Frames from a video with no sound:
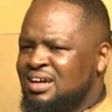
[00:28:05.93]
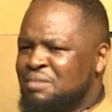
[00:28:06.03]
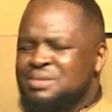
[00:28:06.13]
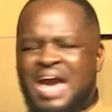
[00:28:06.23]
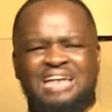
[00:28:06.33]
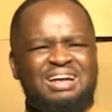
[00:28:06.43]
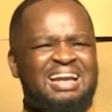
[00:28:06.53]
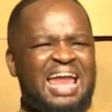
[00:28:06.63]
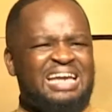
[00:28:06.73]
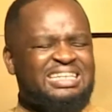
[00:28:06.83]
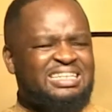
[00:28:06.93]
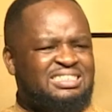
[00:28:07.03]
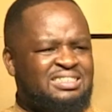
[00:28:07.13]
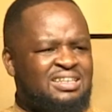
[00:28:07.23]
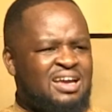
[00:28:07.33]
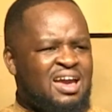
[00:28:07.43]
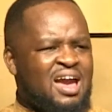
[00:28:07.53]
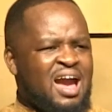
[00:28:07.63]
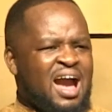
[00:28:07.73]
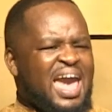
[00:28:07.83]
Me, I don't like reading.
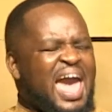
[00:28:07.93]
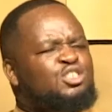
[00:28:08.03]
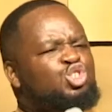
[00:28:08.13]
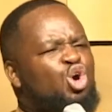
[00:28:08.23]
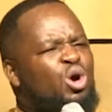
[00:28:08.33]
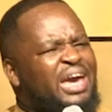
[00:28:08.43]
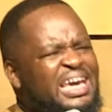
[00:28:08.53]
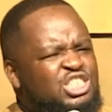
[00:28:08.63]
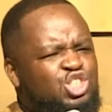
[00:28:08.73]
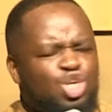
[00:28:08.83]
At your age,